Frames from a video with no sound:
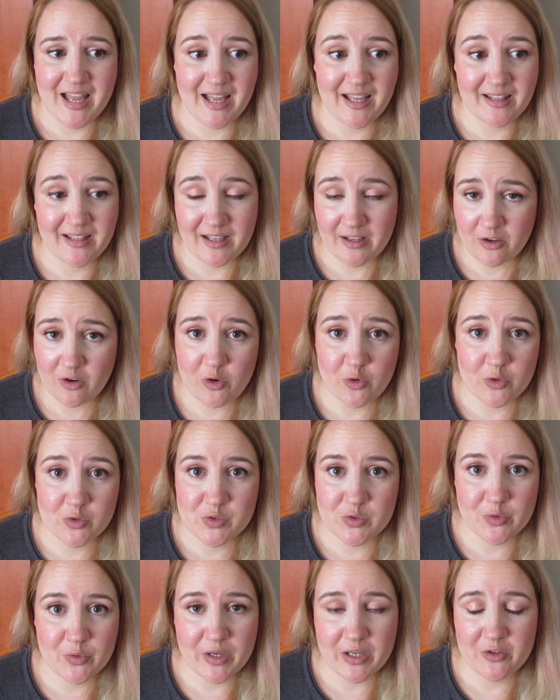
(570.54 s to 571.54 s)
And I
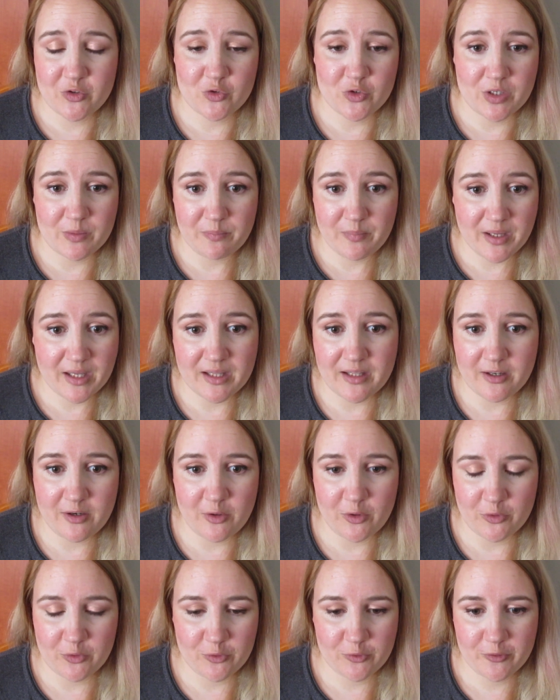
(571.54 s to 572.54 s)
also actually made a
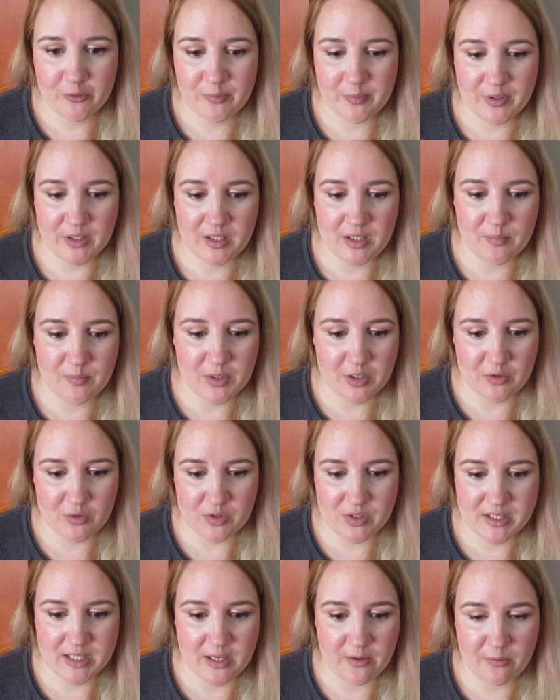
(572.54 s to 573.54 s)
lot of money,
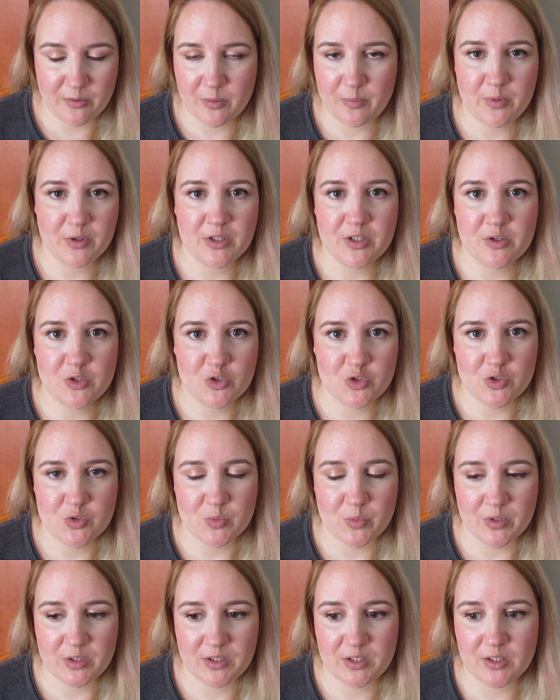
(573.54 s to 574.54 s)
because everybody
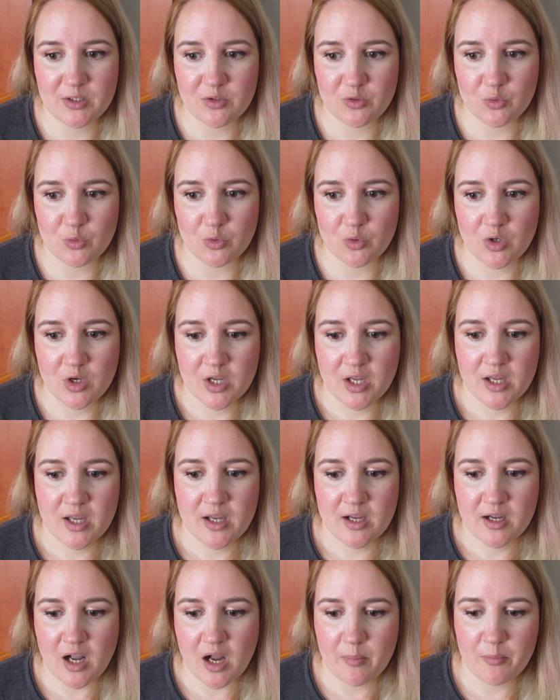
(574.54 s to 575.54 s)
just wanted to
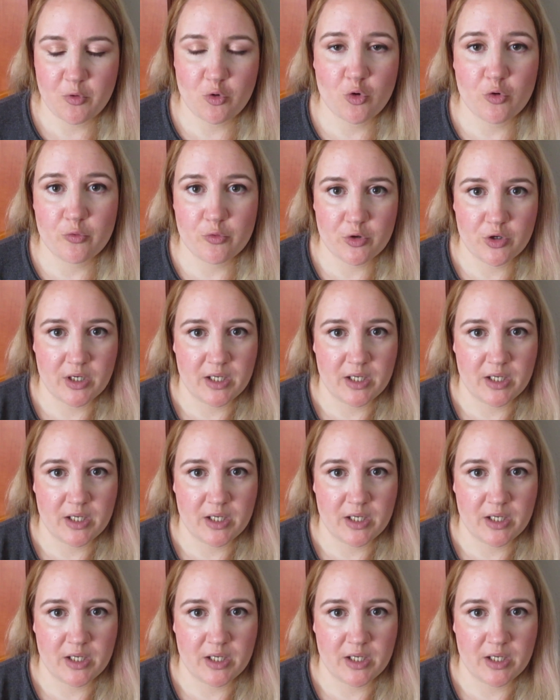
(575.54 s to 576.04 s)
come over